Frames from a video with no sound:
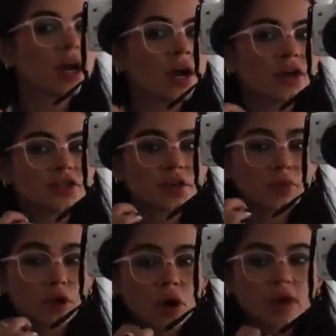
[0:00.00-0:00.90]
I also
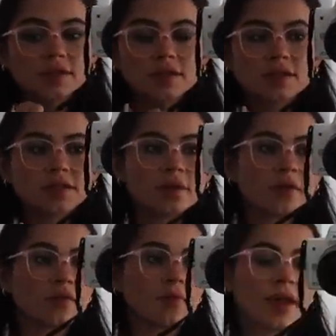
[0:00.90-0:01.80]
brought some
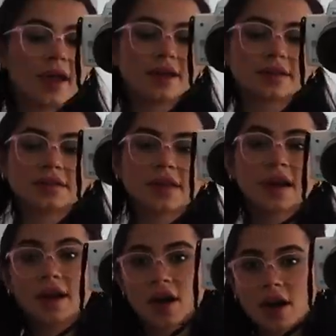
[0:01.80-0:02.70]
of the pants that
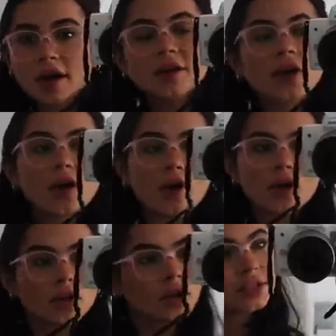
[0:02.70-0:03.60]
I got in the
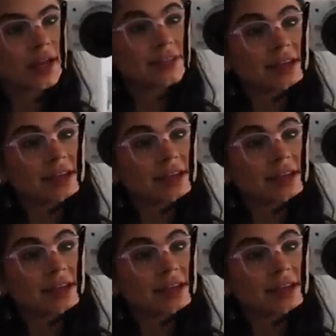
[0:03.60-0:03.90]
haul to get